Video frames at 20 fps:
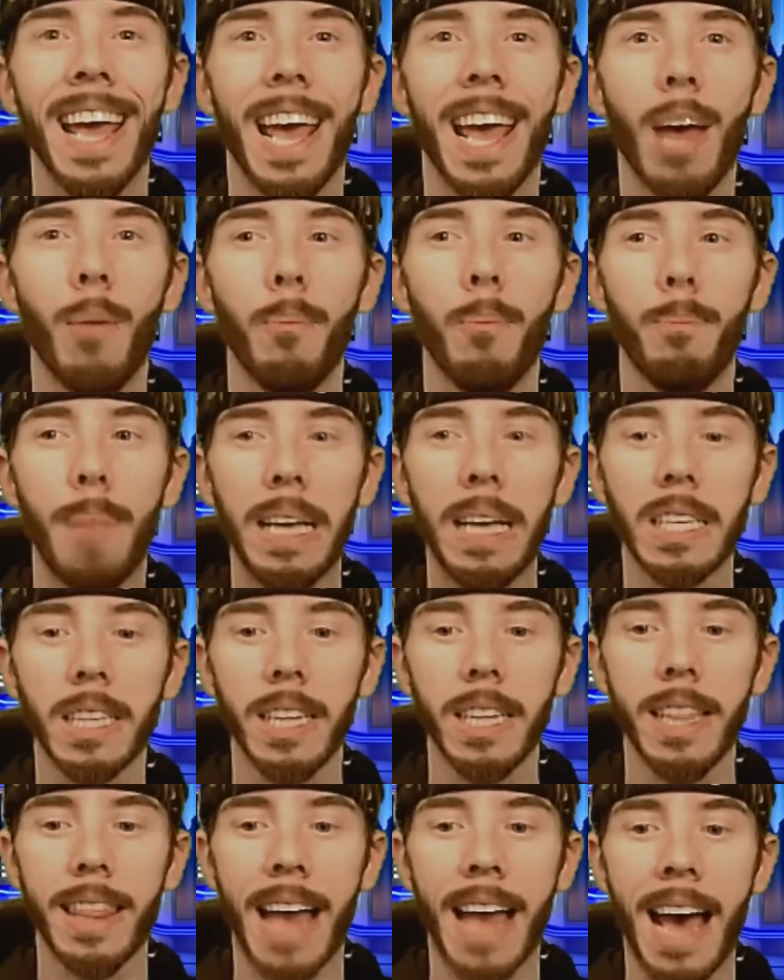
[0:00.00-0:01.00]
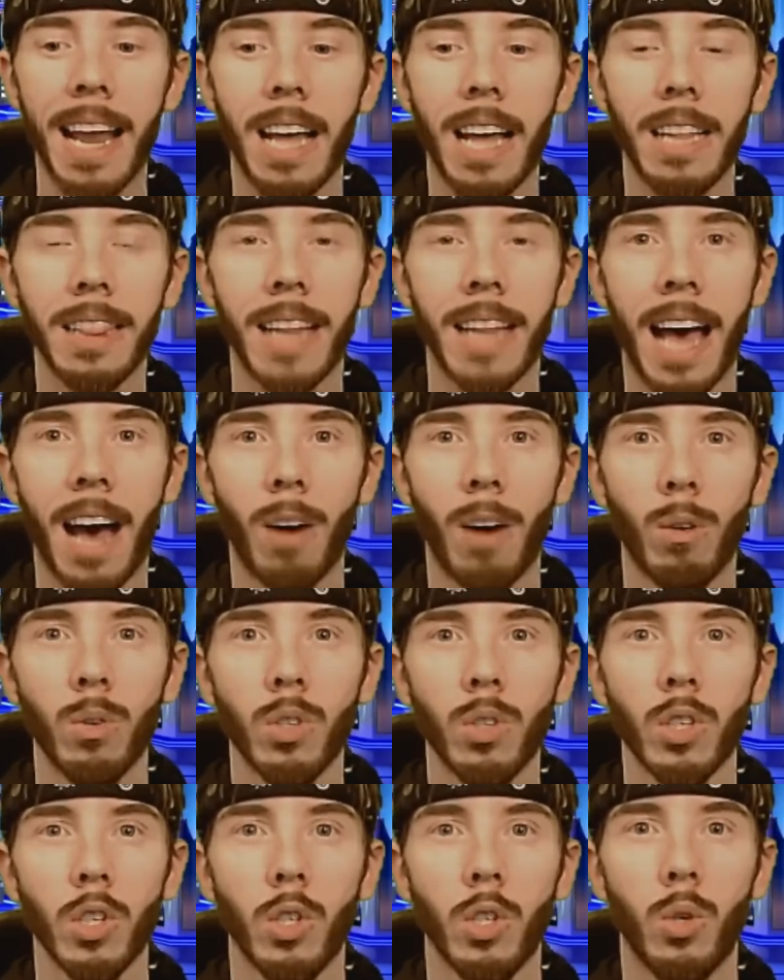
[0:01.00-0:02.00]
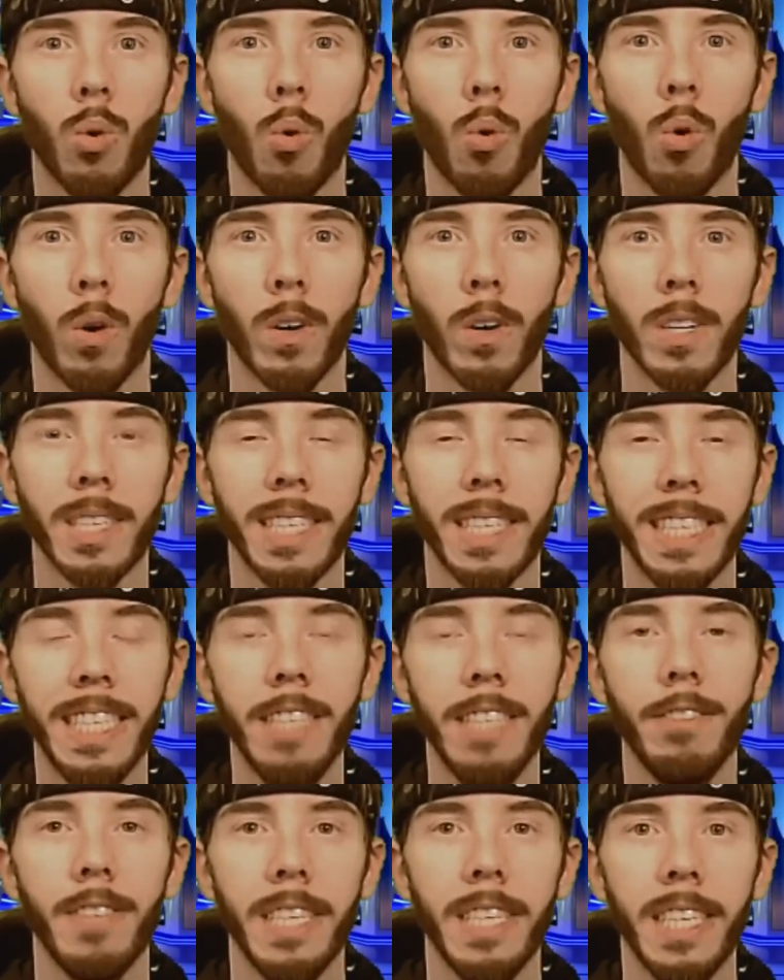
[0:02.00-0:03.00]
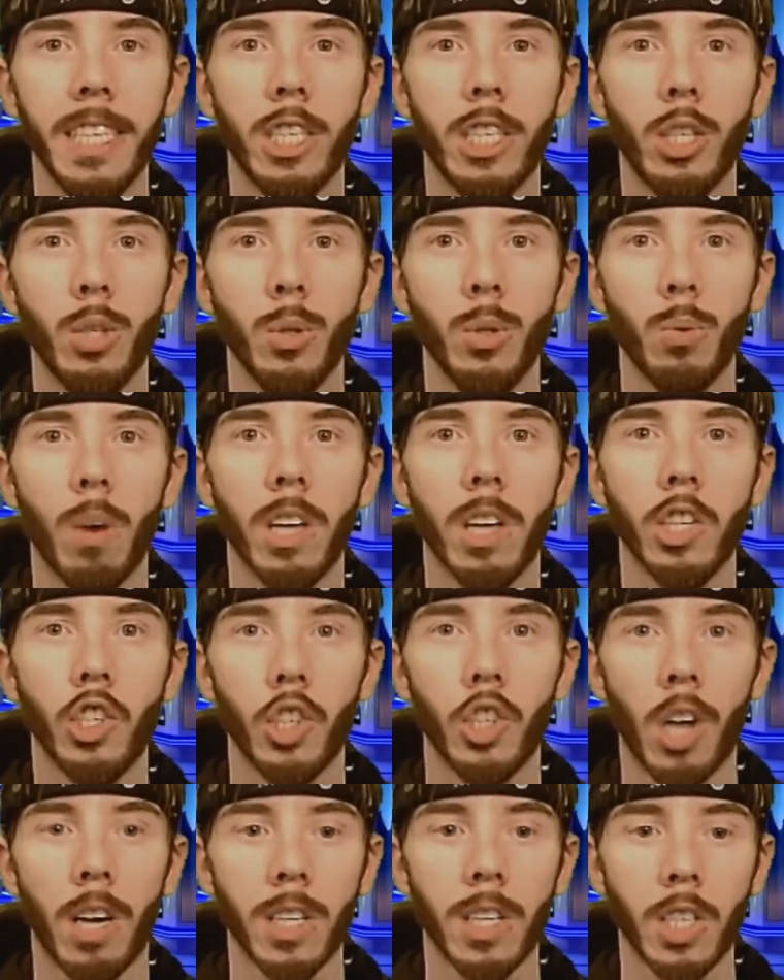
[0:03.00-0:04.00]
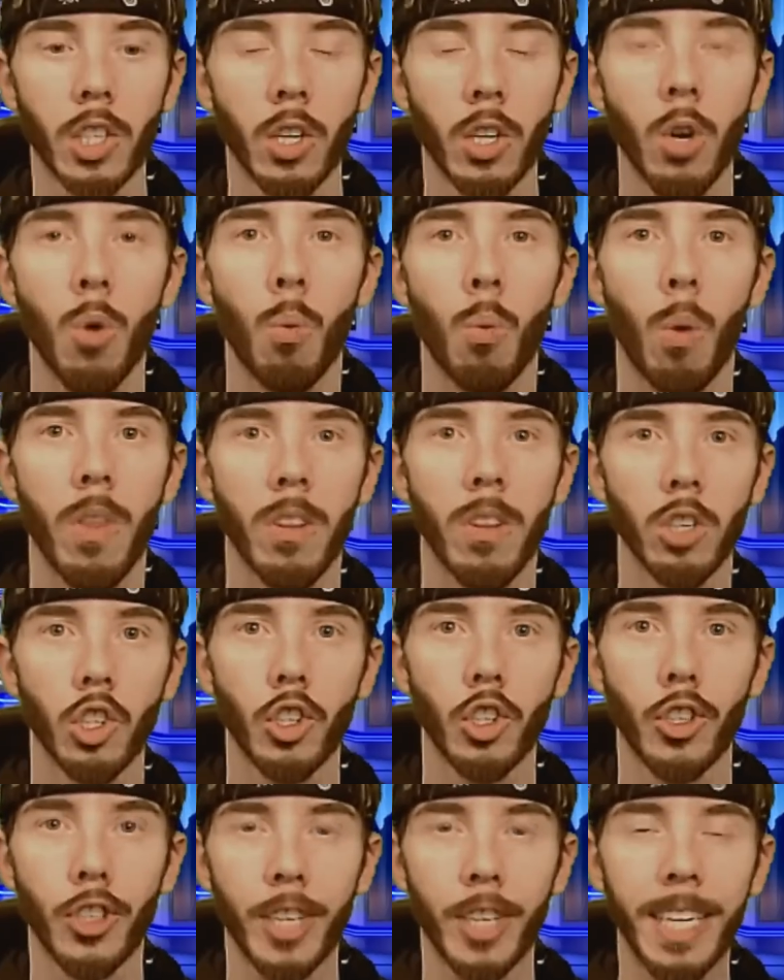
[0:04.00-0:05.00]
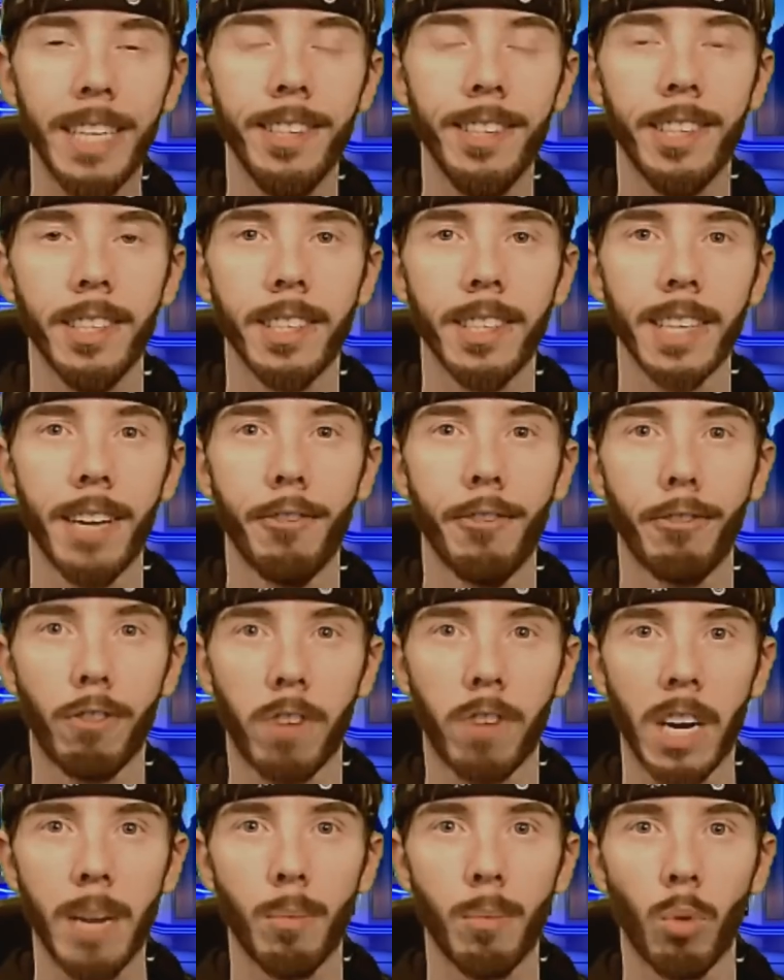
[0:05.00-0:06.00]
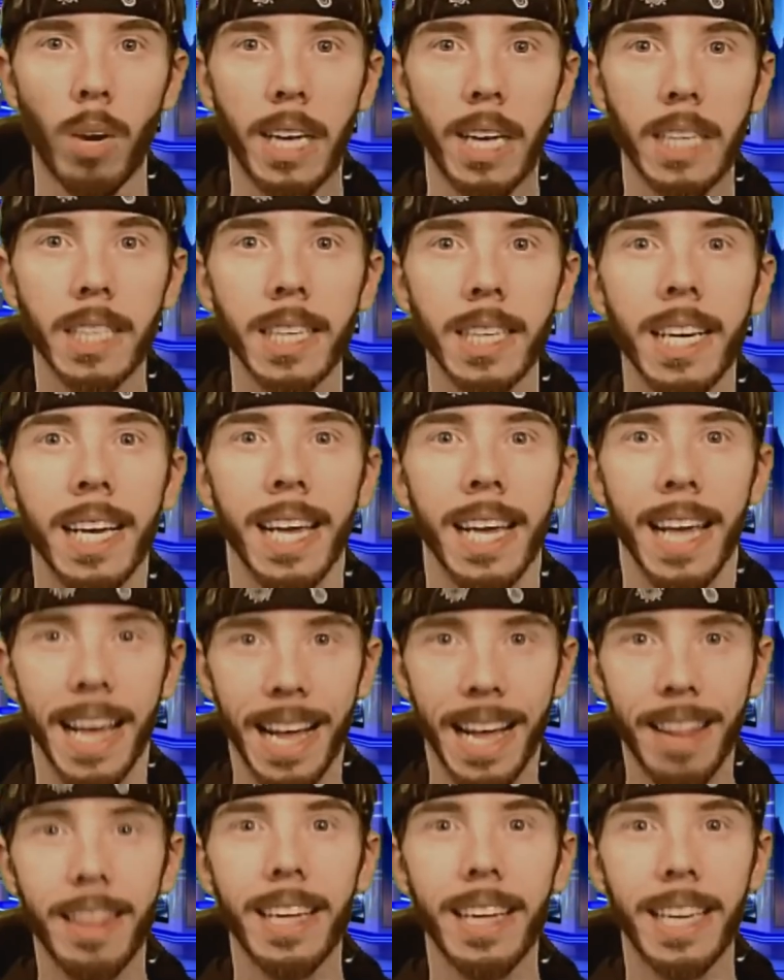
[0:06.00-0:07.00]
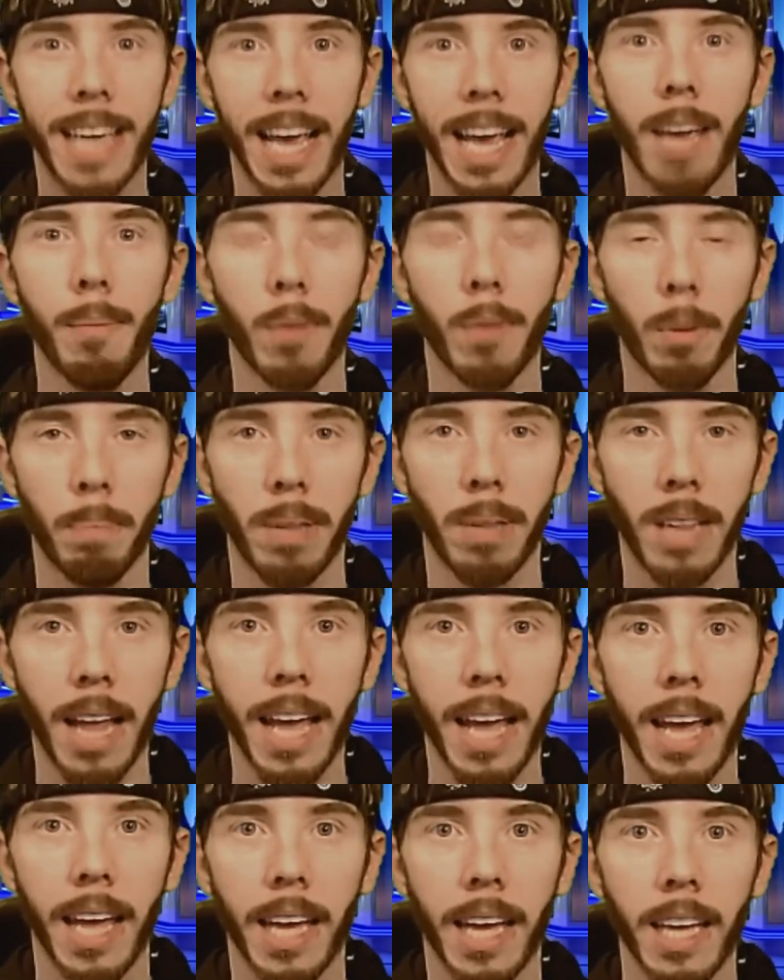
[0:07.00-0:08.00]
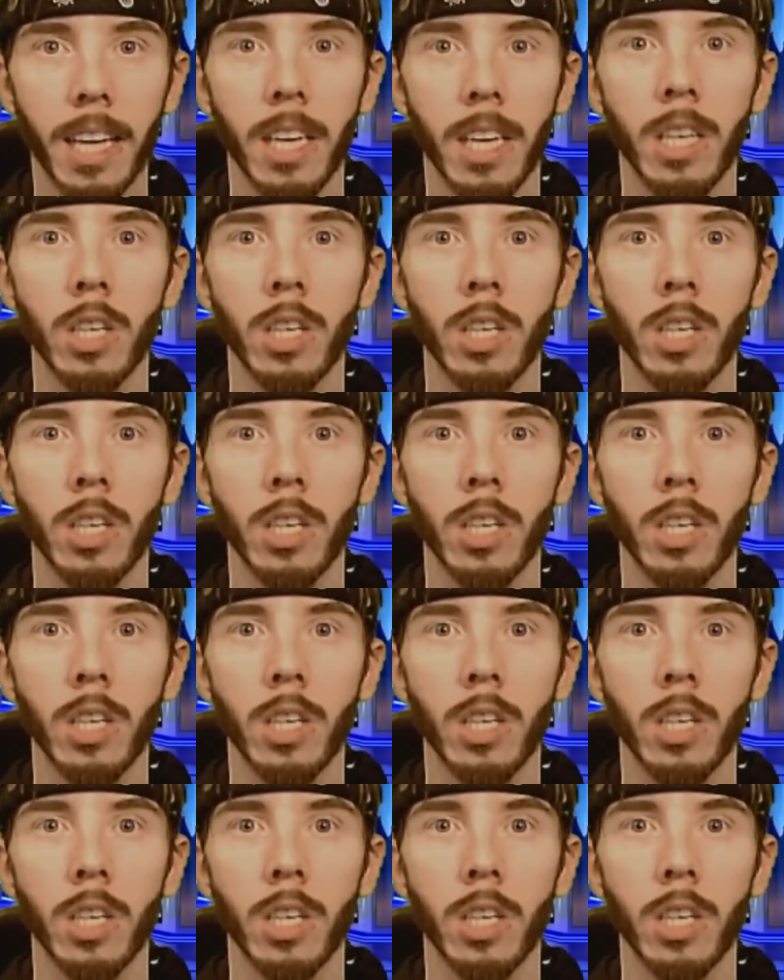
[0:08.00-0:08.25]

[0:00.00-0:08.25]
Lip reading: And basically that allows your TV to adjust when there's changes in frame rates in the game you're playing.